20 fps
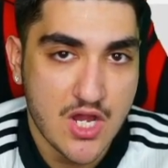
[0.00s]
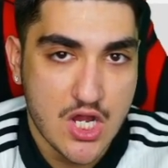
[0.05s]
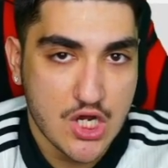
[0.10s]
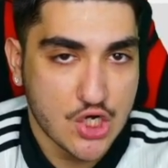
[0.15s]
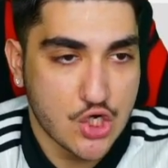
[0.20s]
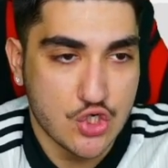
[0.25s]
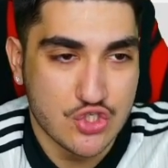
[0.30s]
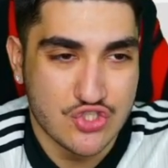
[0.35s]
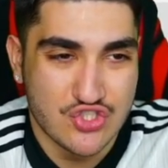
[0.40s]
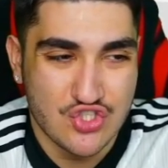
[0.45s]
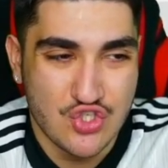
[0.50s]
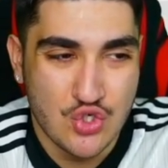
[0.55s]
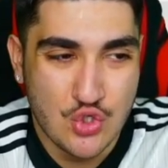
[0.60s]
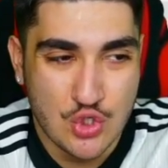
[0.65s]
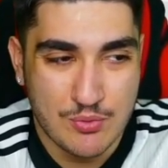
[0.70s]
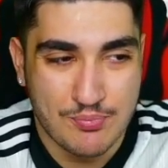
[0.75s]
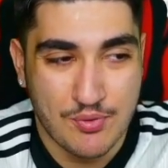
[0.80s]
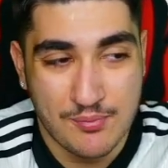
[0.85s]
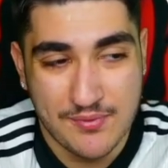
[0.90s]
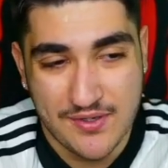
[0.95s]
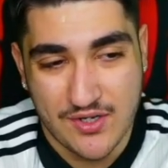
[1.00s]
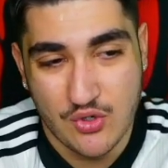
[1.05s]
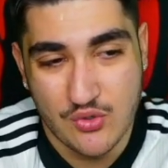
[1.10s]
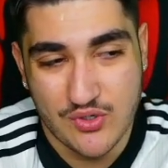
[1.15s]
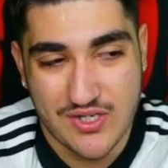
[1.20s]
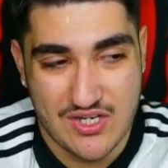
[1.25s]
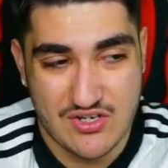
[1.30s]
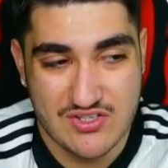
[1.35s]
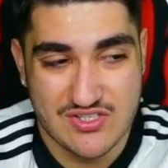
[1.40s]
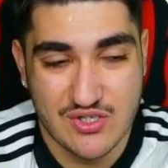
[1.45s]
because you could probably go and
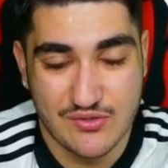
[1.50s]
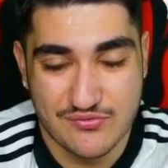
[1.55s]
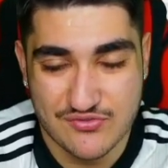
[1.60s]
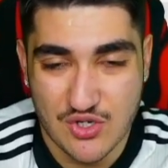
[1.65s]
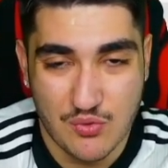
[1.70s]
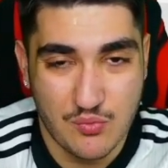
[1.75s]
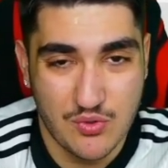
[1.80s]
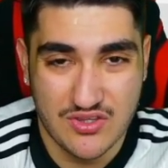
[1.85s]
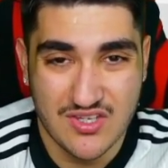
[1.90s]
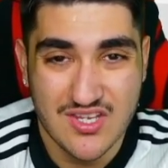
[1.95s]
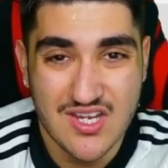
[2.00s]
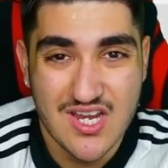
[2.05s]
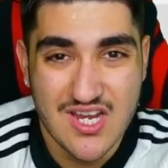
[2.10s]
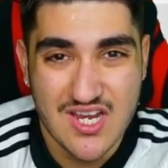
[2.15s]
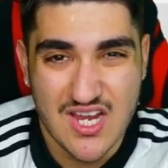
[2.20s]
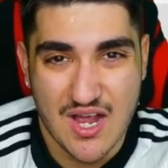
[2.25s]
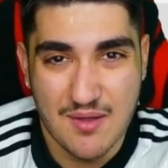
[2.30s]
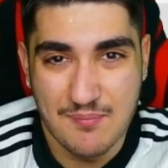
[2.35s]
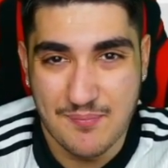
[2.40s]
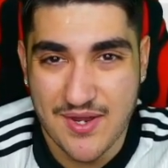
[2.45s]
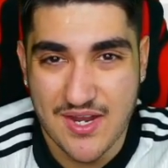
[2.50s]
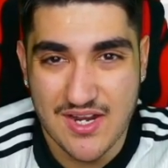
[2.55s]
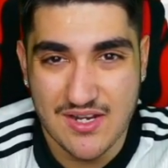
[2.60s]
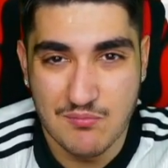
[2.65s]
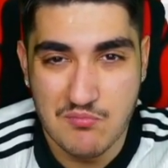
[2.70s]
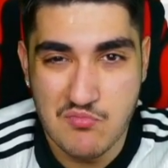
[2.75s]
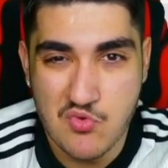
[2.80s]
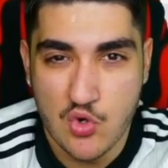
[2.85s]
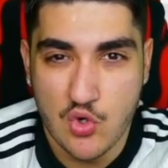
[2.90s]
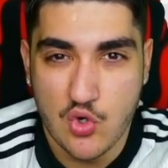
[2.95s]
get yourself someone a bit
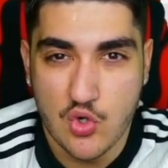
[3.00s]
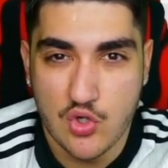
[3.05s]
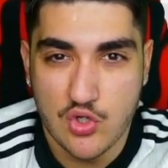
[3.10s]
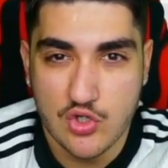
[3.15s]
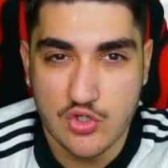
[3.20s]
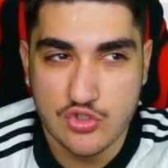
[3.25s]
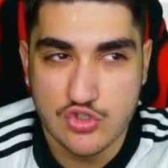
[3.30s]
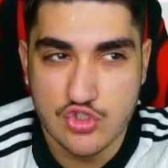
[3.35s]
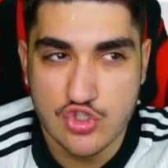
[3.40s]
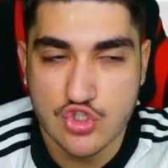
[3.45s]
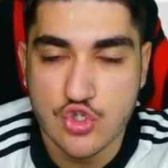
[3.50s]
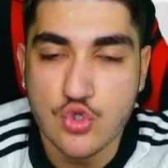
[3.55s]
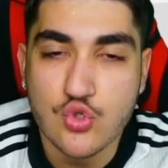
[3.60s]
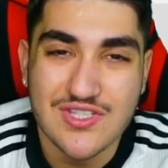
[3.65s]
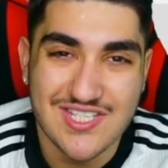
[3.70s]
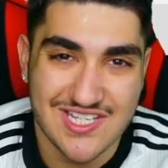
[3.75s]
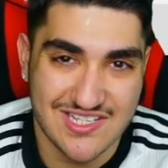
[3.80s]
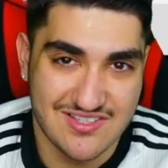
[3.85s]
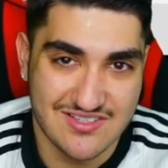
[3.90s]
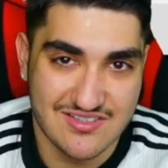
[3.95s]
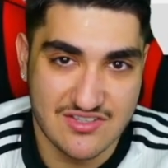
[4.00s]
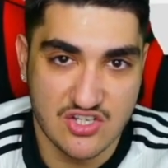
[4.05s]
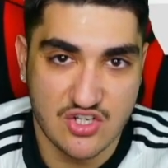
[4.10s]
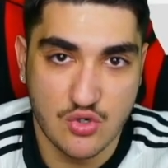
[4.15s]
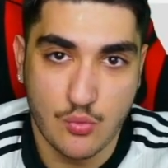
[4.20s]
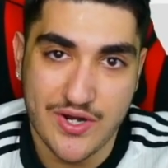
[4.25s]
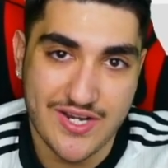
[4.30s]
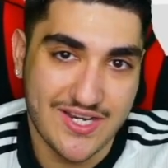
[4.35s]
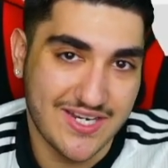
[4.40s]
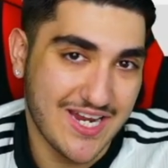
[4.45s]
more suited to the
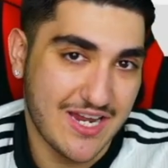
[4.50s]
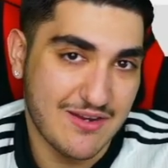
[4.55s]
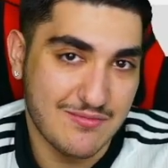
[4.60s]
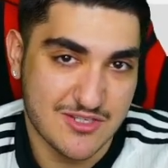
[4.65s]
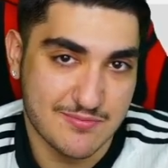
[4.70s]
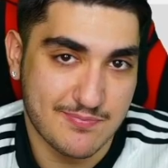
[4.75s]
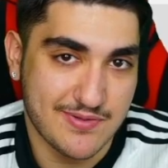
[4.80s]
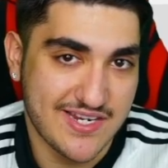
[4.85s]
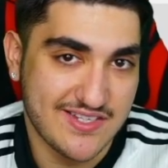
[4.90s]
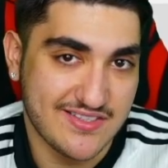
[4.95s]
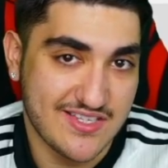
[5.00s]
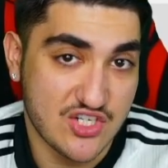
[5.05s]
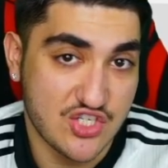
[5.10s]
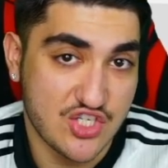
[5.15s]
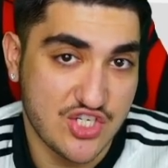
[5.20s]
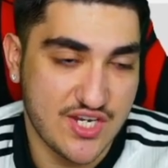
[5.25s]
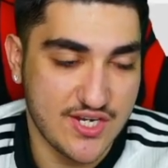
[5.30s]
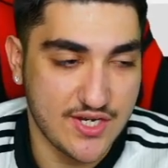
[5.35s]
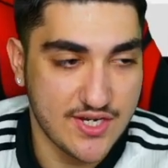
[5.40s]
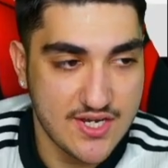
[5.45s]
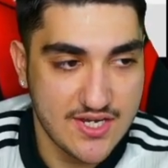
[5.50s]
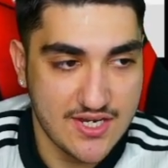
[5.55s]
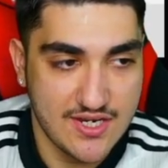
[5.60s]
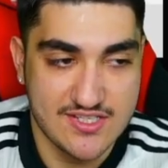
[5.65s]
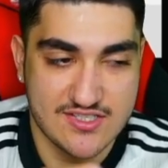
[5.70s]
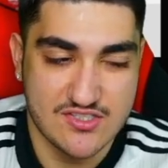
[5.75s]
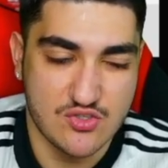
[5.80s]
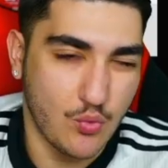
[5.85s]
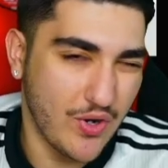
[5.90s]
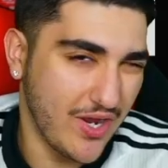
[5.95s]
way the game is played this year,
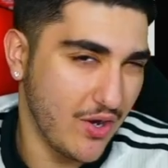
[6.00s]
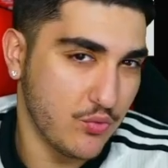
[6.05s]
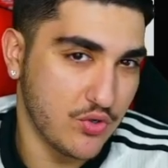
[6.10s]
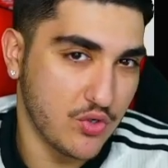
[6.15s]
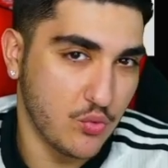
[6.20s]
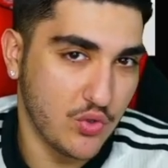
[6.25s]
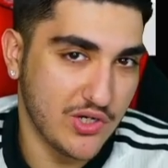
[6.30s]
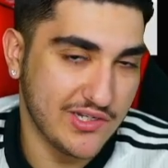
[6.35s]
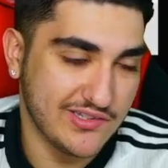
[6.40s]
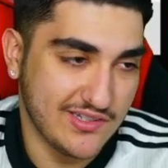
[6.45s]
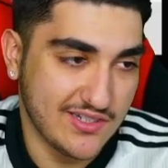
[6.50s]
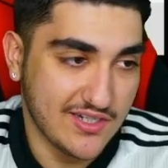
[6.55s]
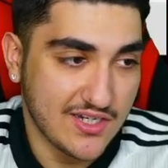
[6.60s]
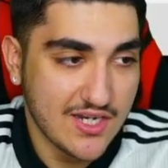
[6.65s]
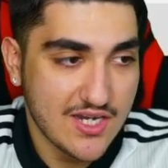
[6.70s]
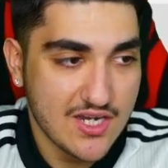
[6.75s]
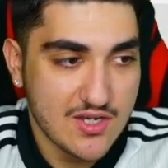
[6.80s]
is the way I want to word it.